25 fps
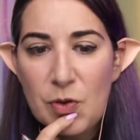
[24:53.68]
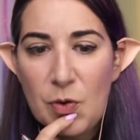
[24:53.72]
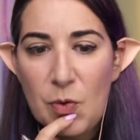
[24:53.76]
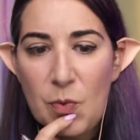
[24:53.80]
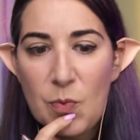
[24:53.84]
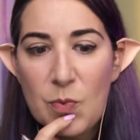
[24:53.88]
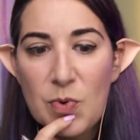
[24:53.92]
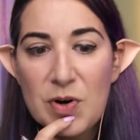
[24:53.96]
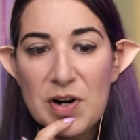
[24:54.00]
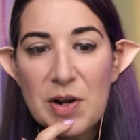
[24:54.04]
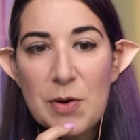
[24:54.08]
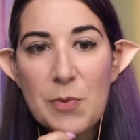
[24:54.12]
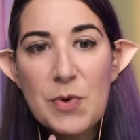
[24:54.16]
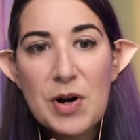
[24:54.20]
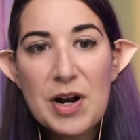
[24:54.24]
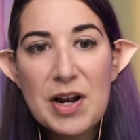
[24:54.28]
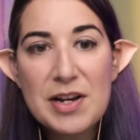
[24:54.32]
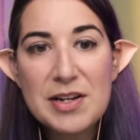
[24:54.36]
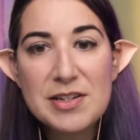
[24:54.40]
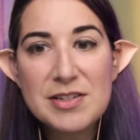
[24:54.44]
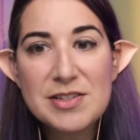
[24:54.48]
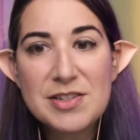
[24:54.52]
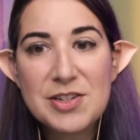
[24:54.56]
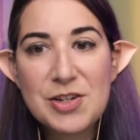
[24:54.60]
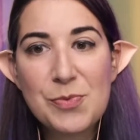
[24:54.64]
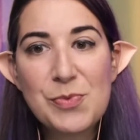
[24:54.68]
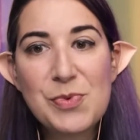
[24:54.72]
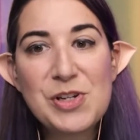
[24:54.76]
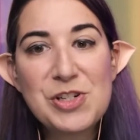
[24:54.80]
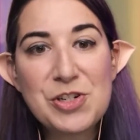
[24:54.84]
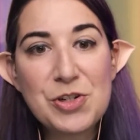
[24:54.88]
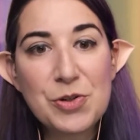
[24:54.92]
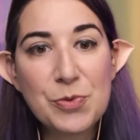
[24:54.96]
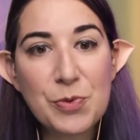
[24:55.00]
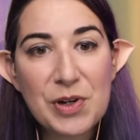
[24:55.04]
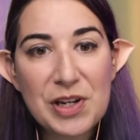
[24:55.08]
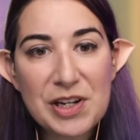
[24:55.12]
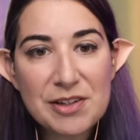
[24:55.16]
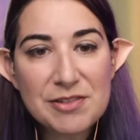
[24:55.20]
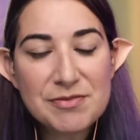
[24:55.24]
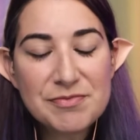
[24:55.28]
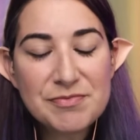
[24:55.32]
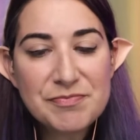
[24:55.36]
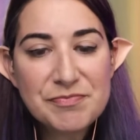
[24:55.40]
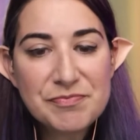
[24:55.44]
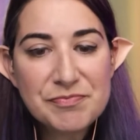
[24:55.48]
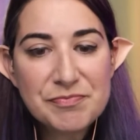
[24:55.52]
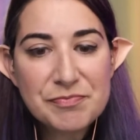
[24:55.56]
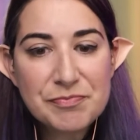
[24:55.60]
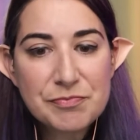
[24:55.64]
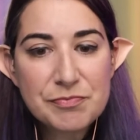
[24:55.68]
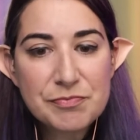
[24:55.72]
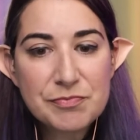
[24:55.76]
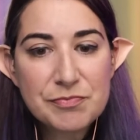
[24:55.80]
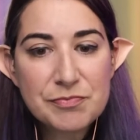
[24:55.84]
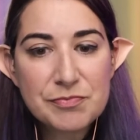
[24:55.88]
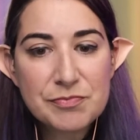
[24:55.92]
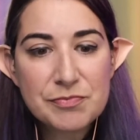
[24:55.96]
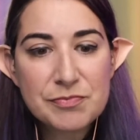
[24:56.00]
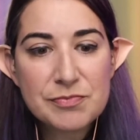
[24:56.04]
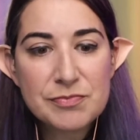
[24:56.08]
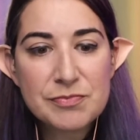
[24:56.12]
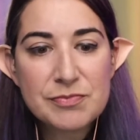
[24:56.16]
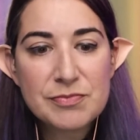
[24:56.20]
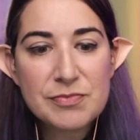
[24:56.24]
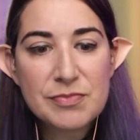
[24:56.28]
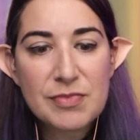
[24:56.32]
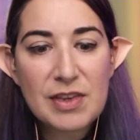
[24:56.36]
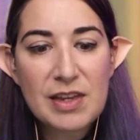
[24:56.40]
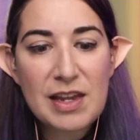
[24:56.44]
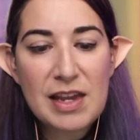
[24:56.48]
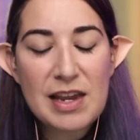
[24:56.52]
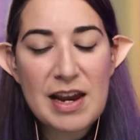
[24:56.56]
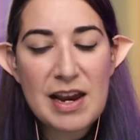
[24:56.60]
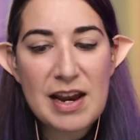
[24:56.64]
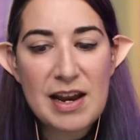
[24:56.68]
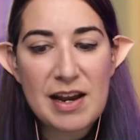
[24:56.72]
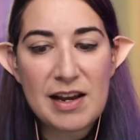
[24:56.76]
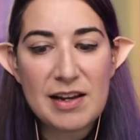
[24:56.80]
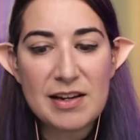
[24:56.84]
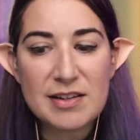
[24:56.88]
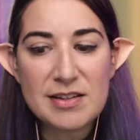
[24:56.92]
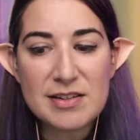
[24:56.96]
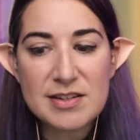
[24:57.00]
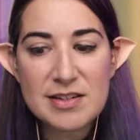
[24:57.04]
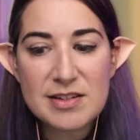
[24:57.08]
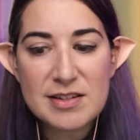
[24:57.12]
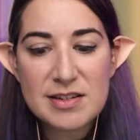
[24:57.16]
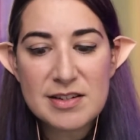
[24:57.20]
what I want to be doing and